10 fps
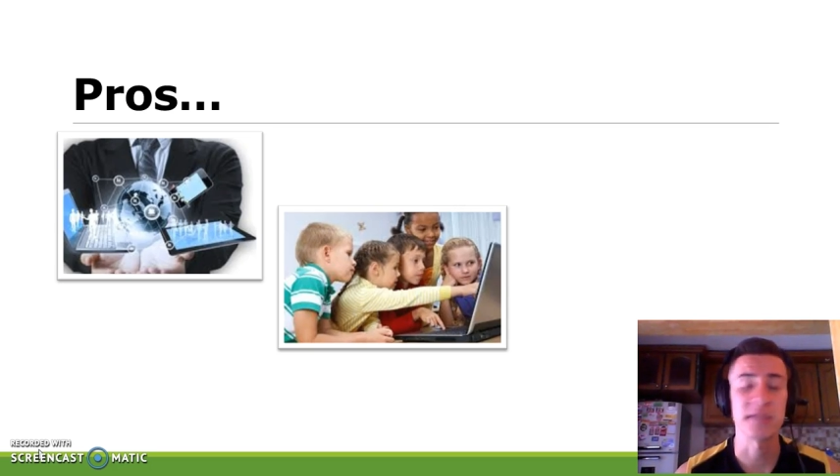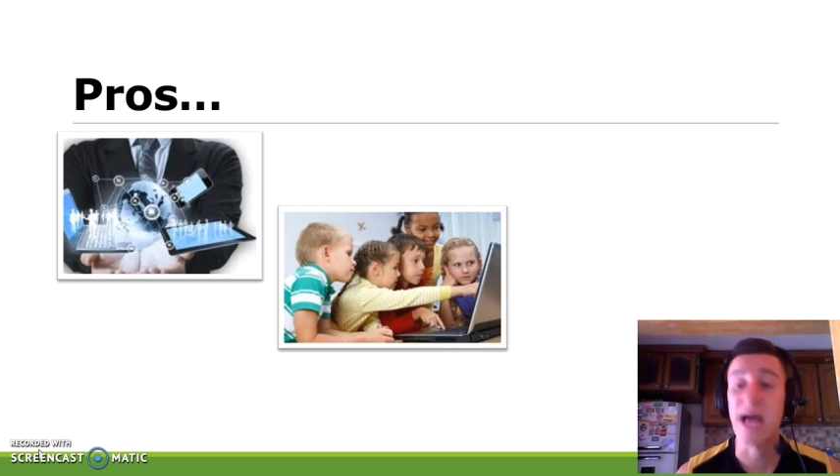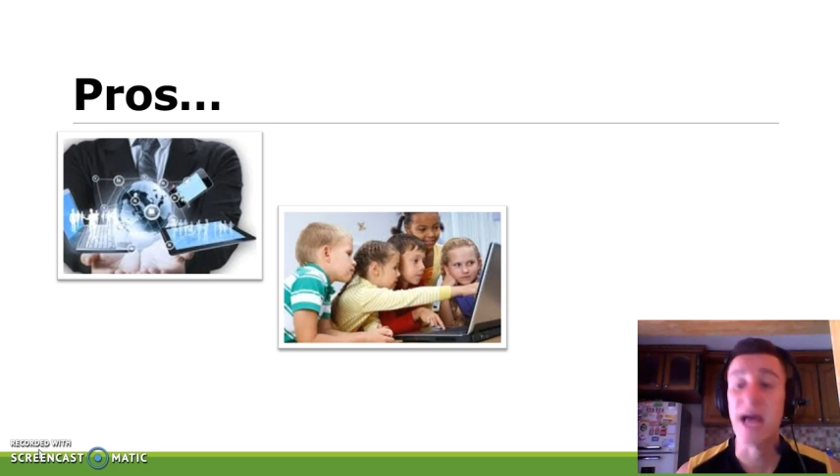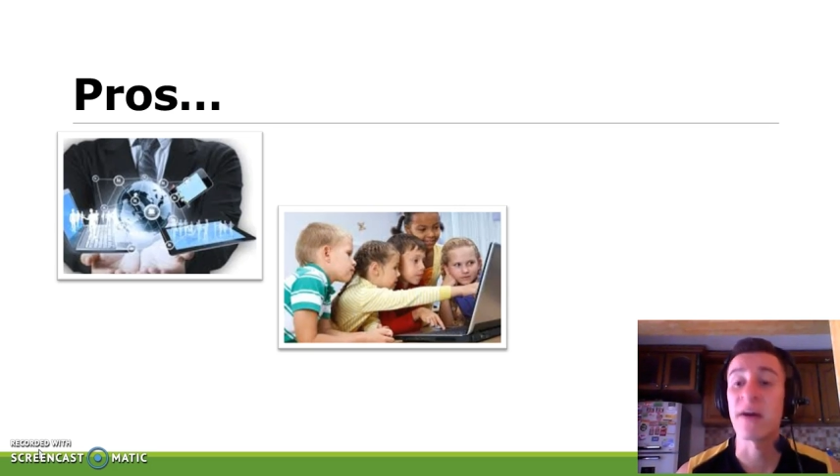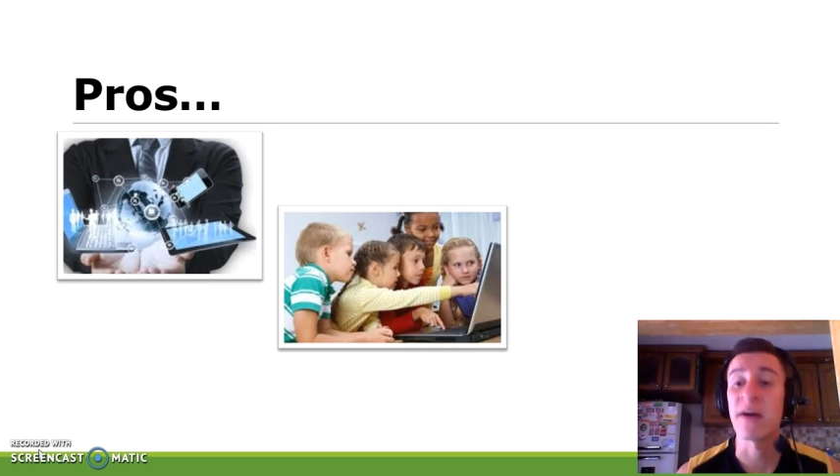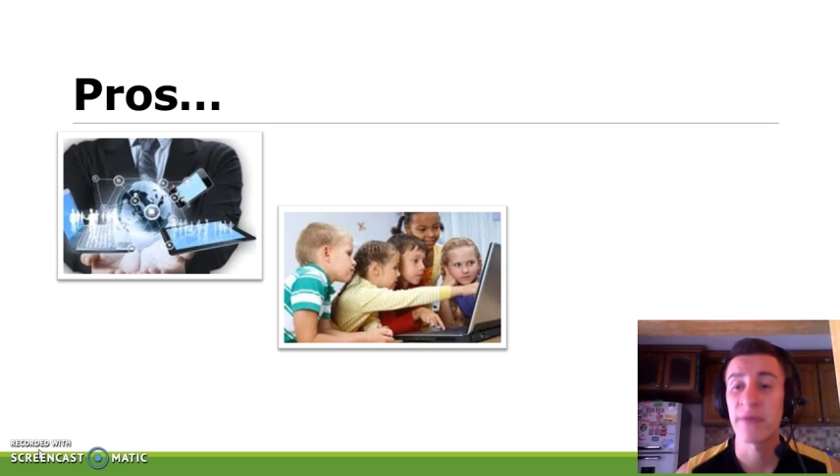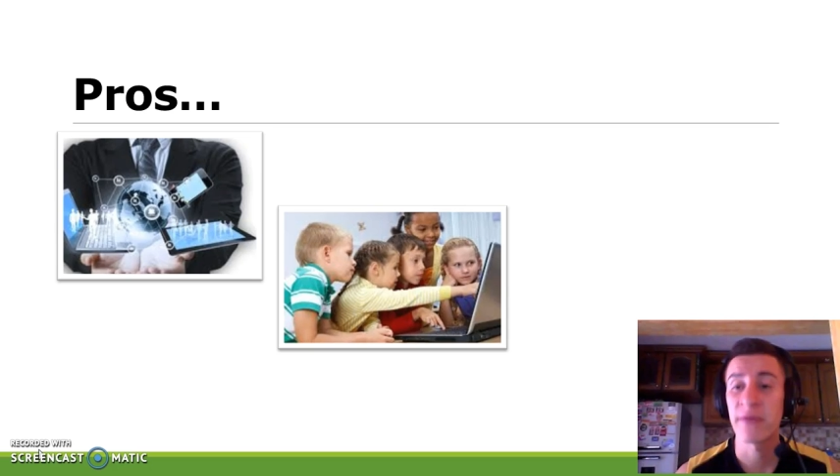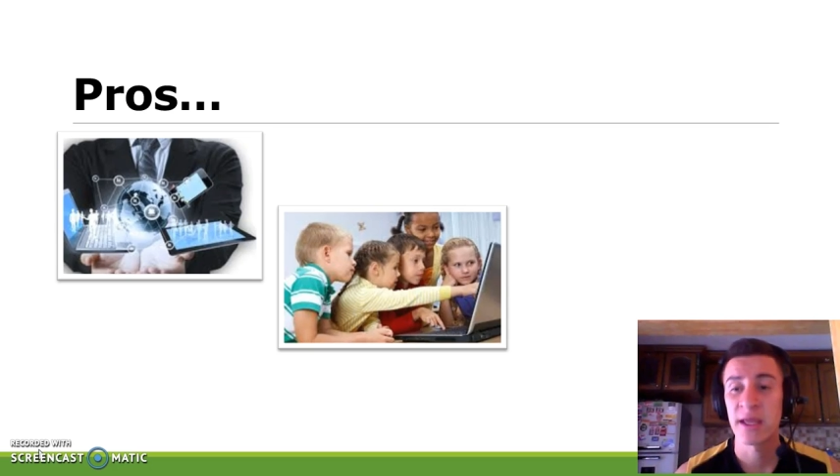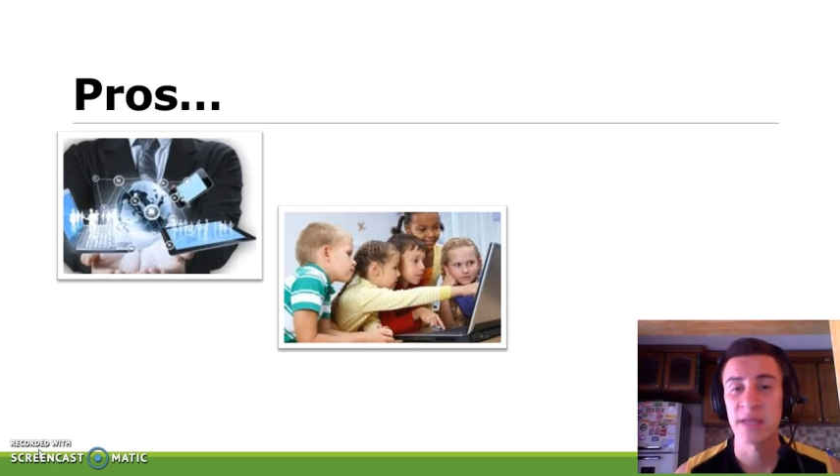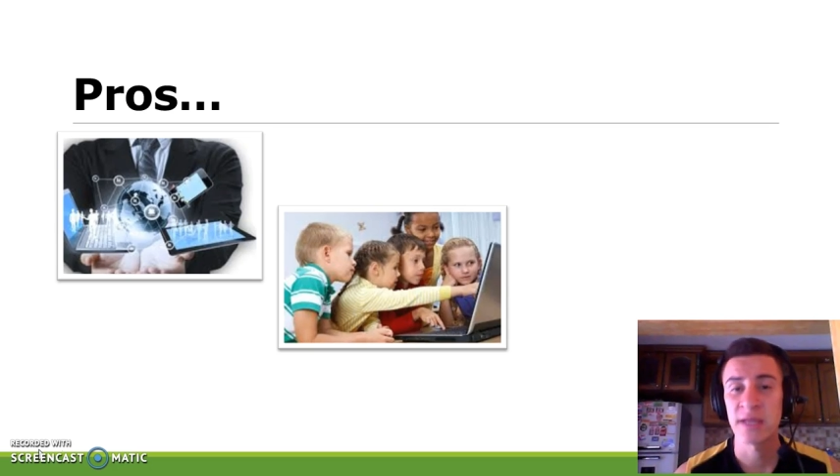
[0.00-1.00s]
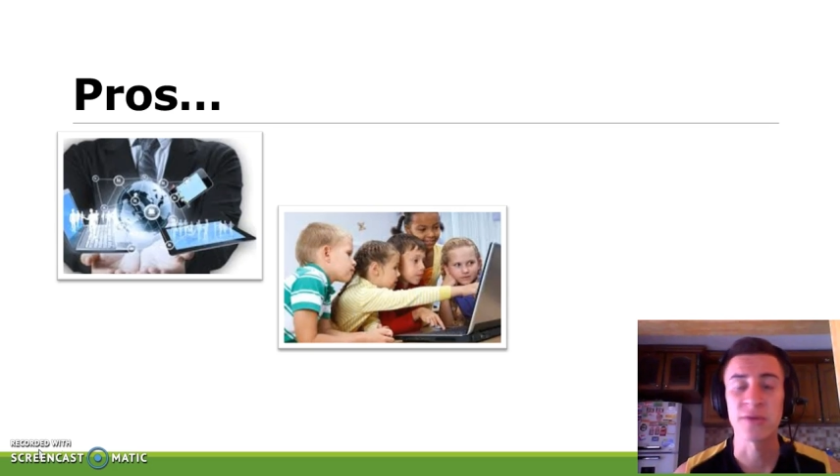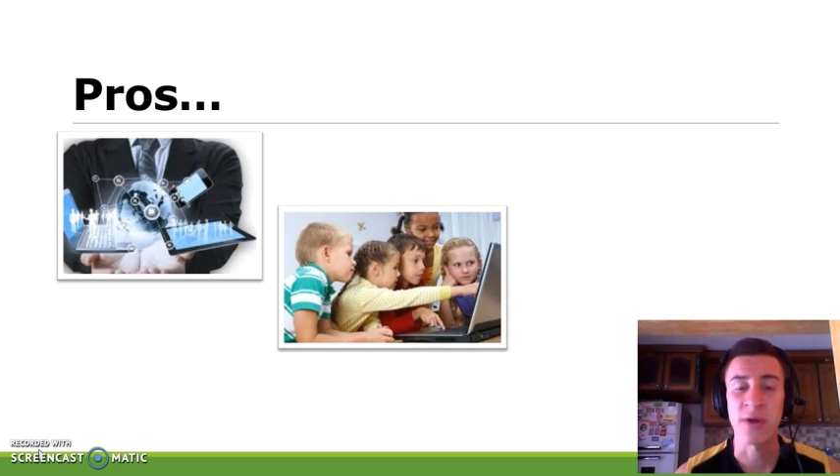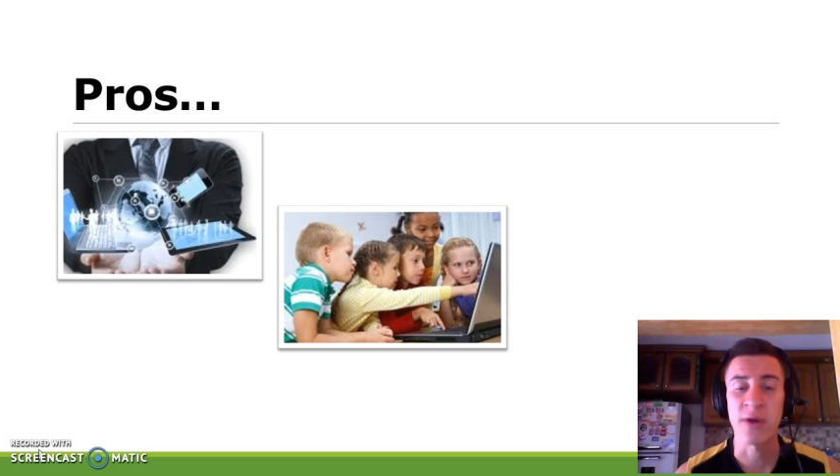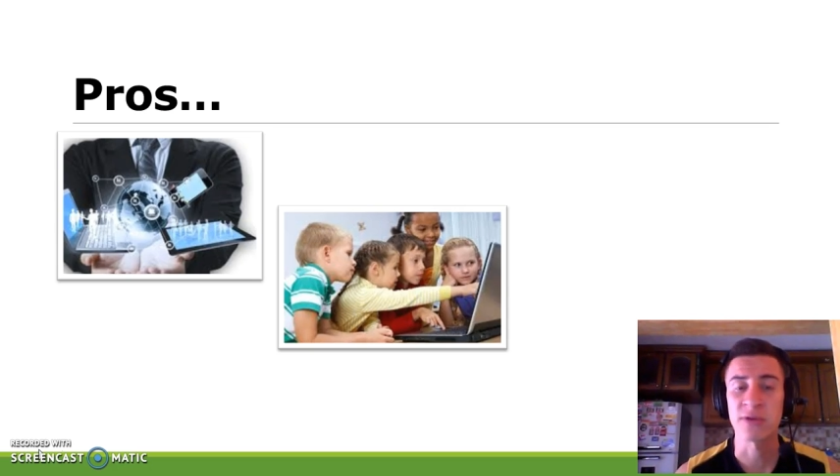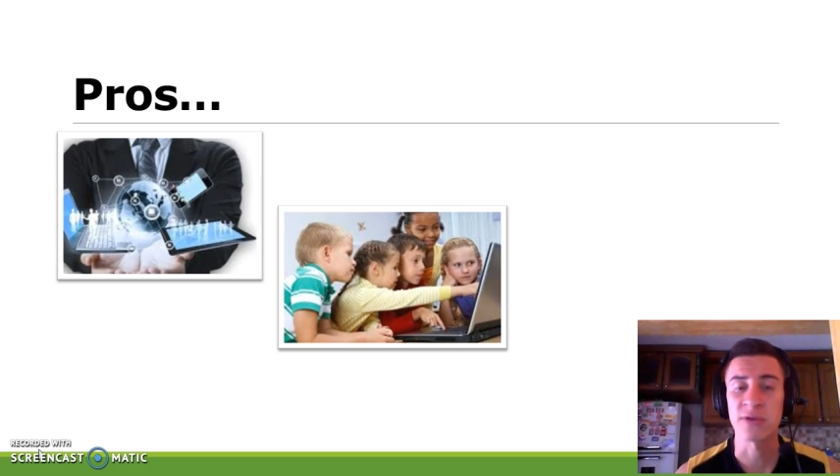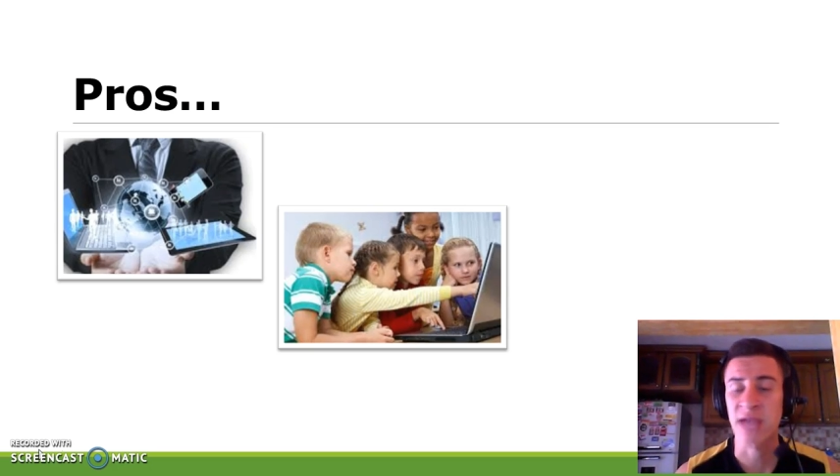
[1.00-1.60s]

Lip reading: delve into those